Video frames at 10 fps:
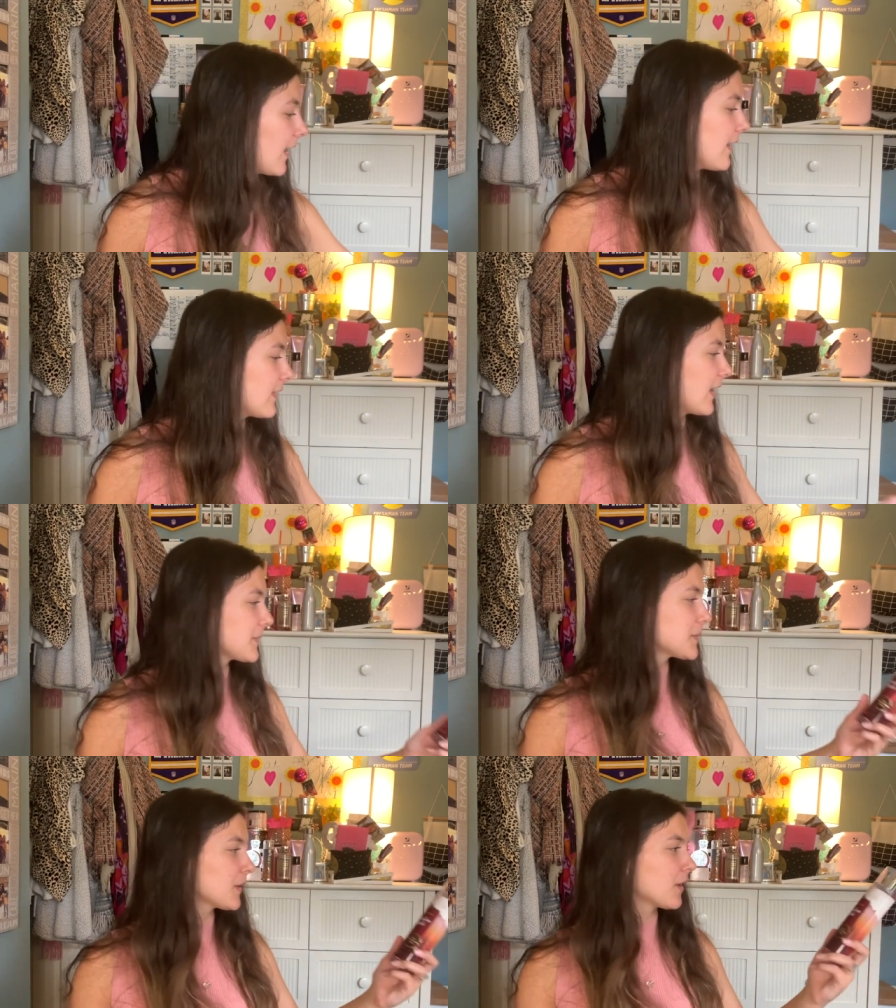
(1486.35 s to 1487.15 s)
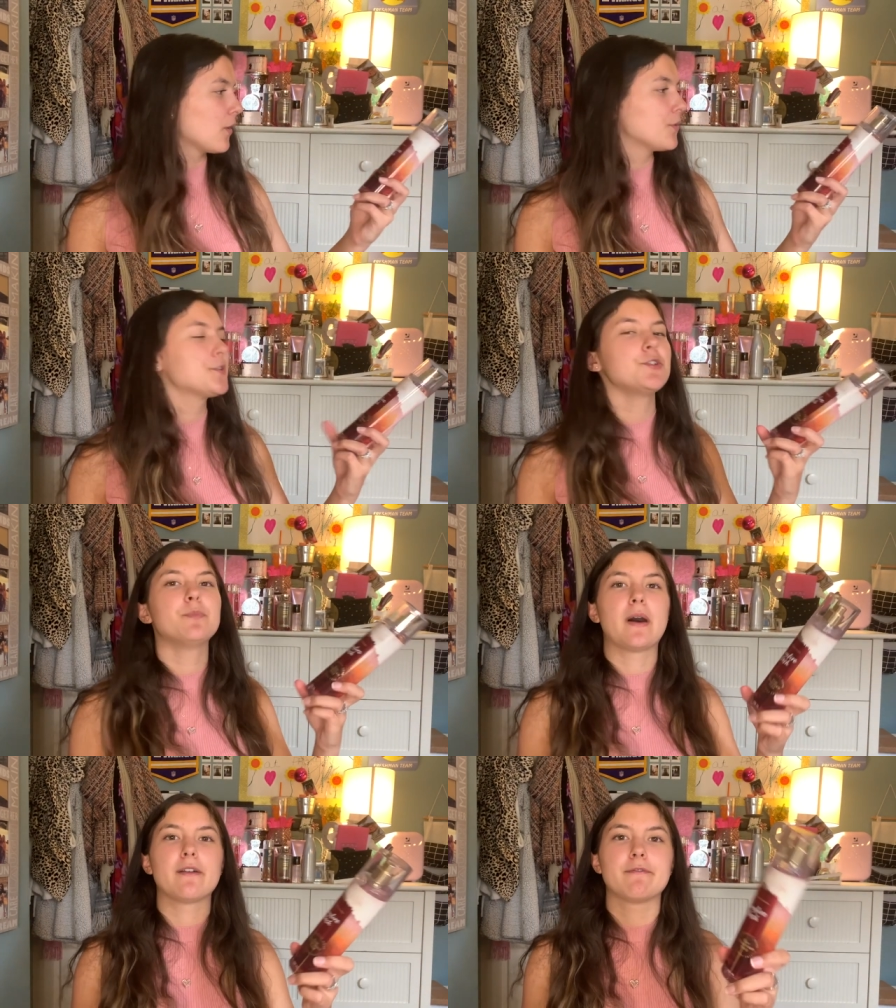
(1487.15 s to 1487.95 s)
And the next I'm gonna go into
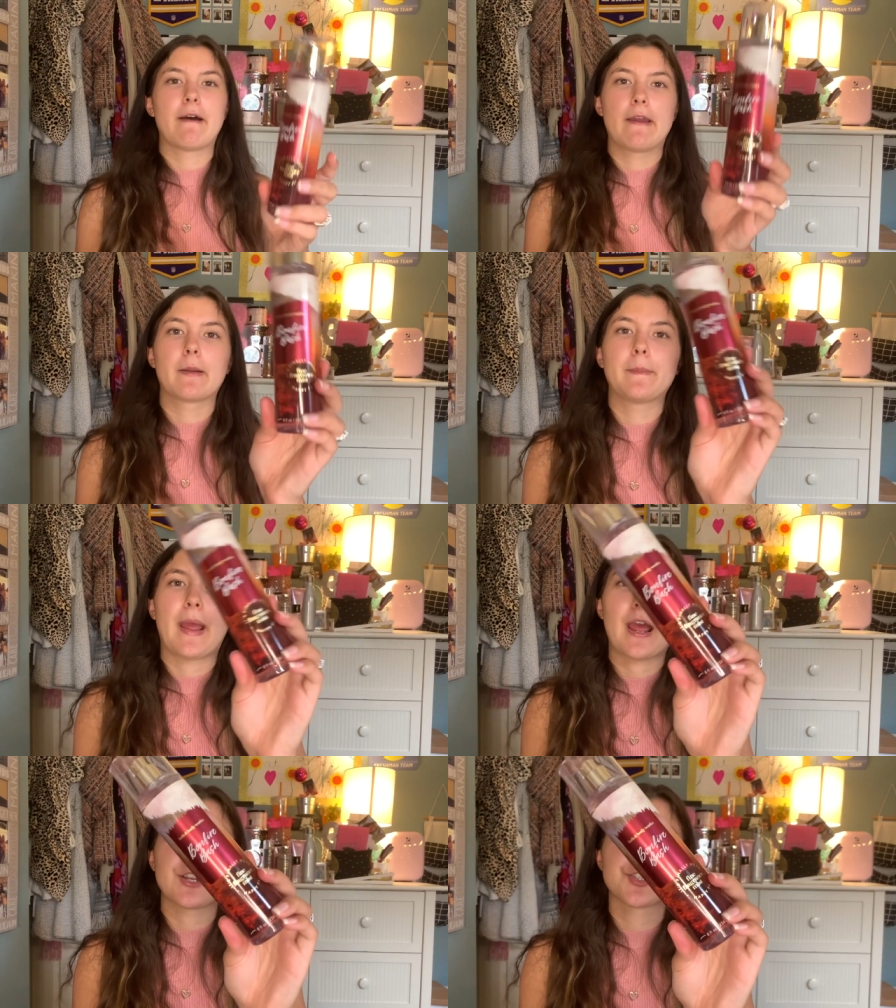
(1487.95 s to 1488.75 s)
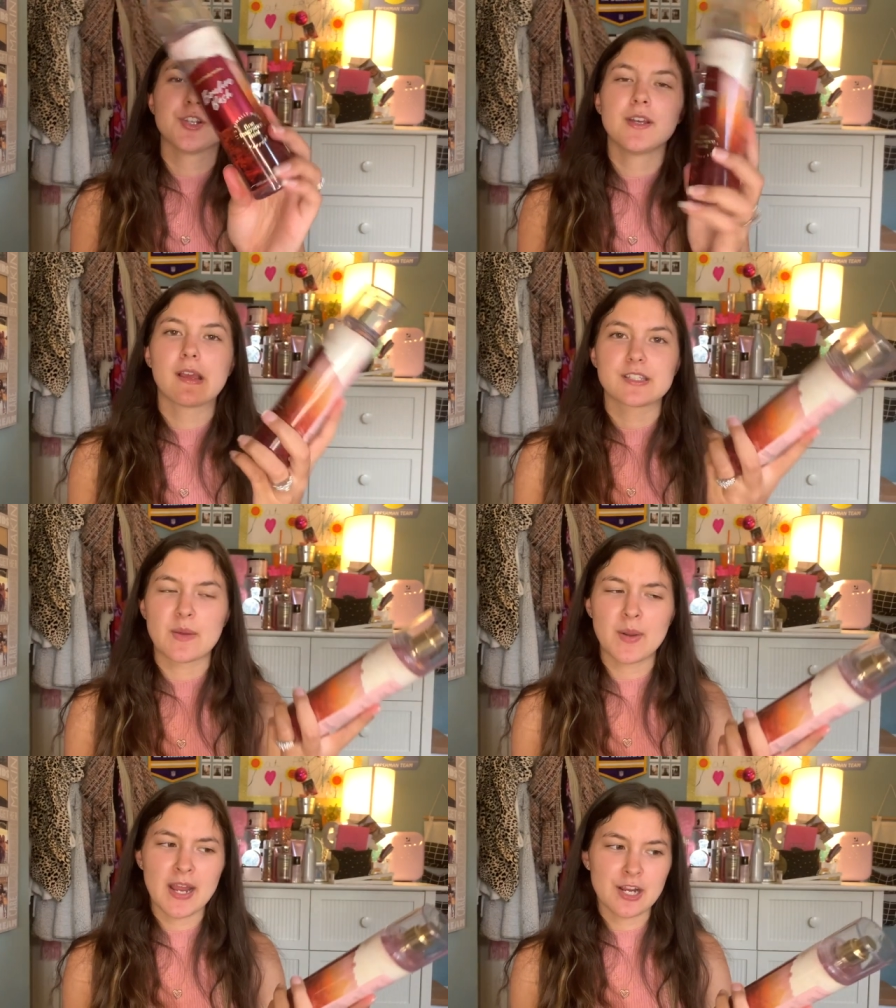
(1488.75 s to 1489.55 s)
Bonfire Bash.
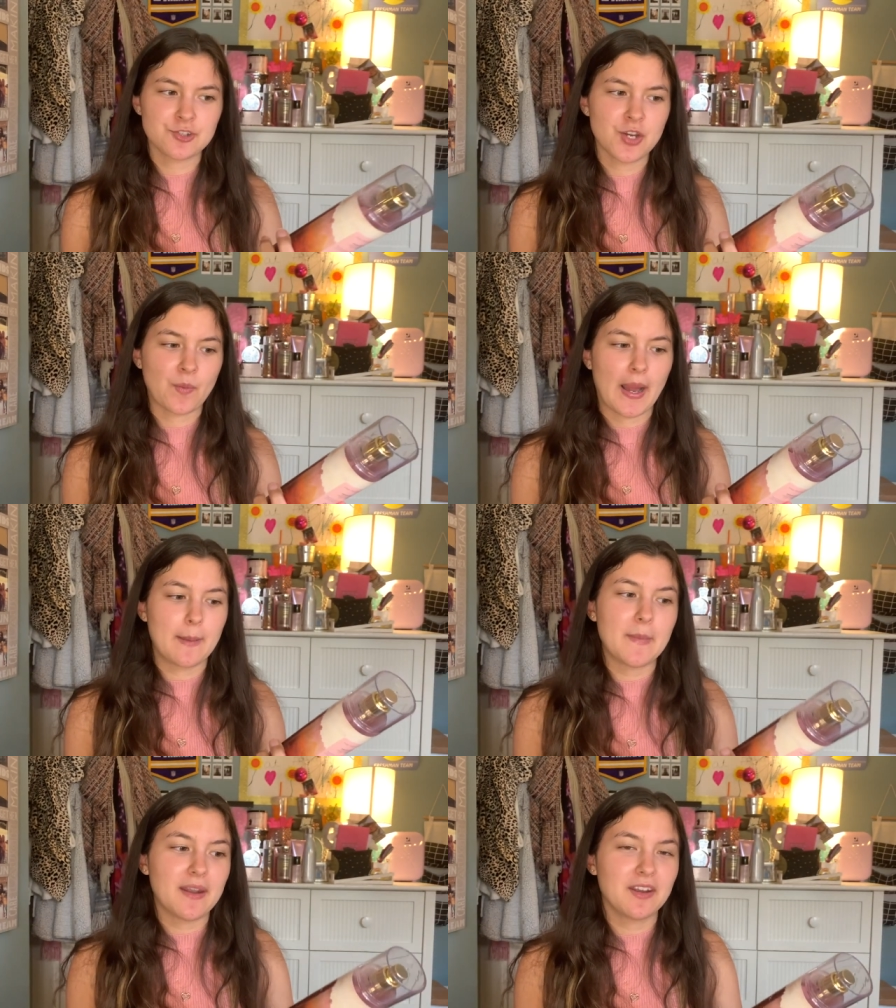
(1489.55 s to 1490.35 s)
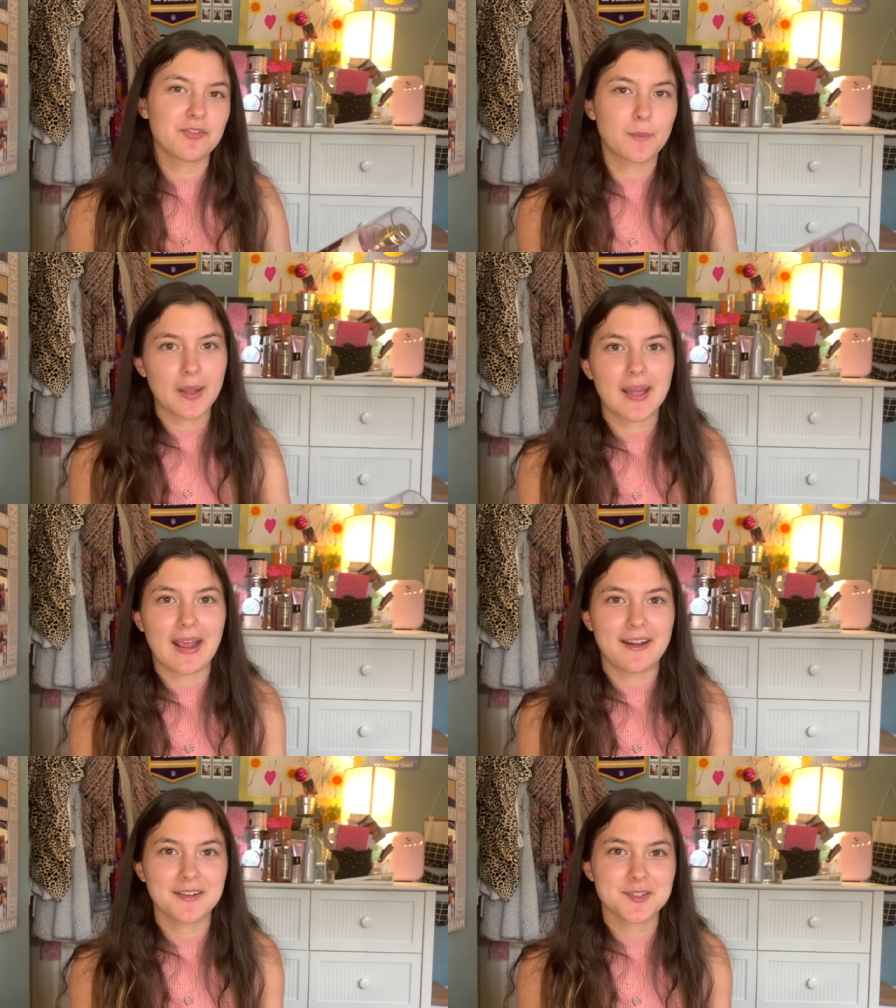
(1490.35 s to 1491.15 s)
Someone actually recommended for me to
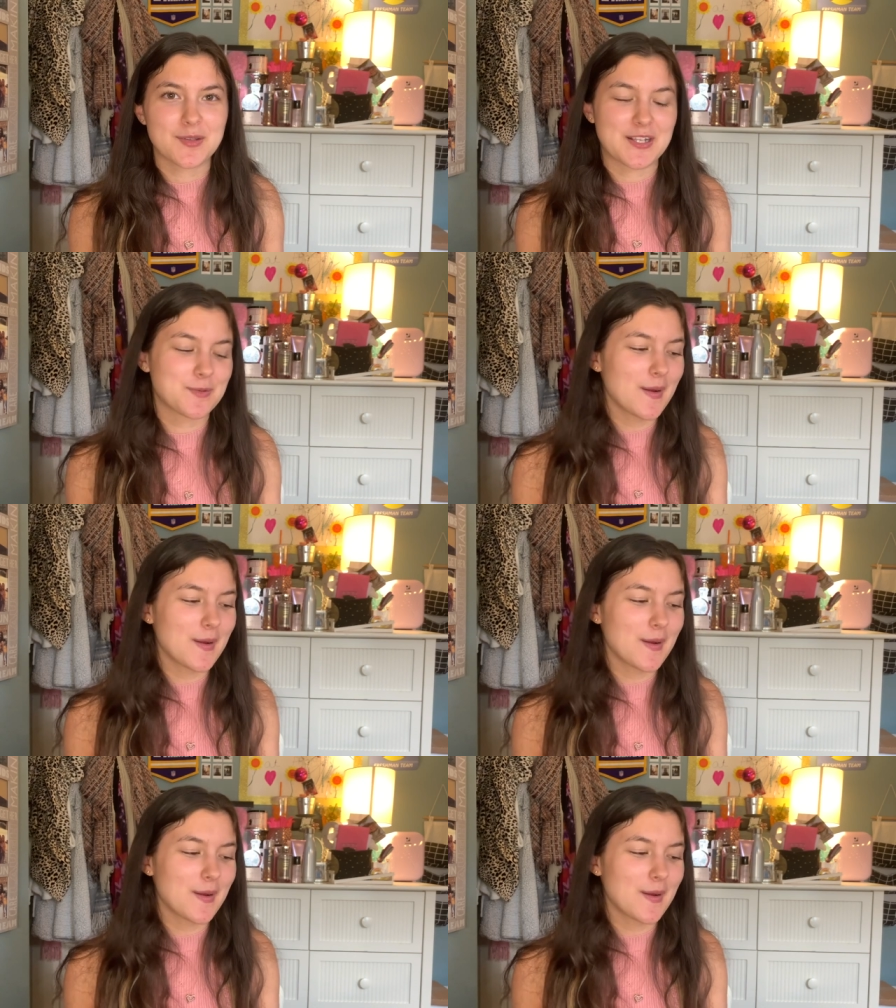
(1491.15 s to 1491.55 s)
get it, so that's